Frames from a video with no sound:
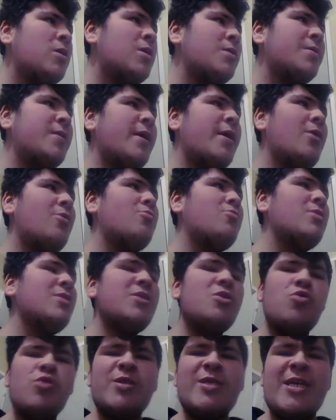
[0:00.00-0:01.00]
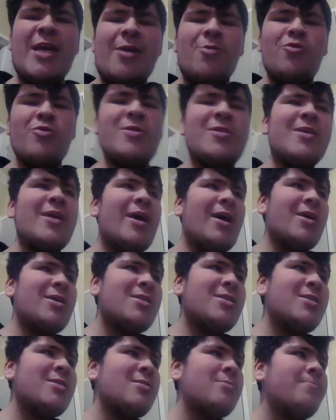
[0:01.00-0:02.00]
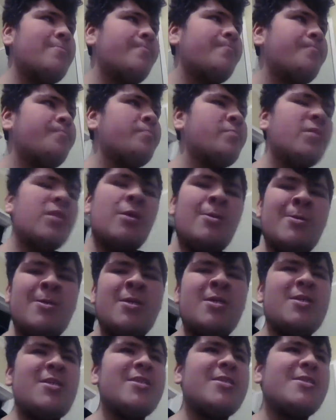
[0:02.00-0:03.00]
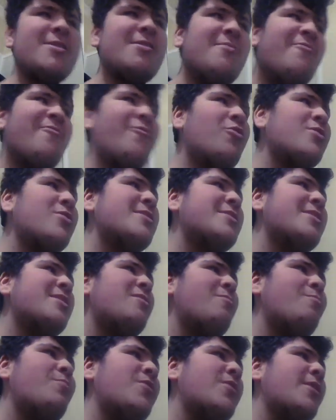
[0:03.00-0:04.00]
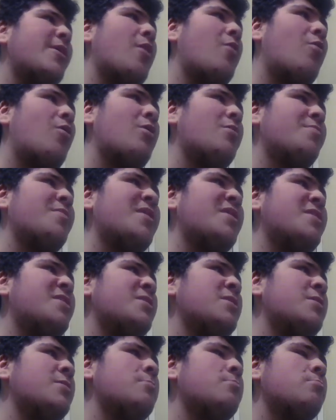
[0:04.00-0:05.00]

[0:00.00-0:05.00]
Now, your channel sucks. You just did a 40 second video on me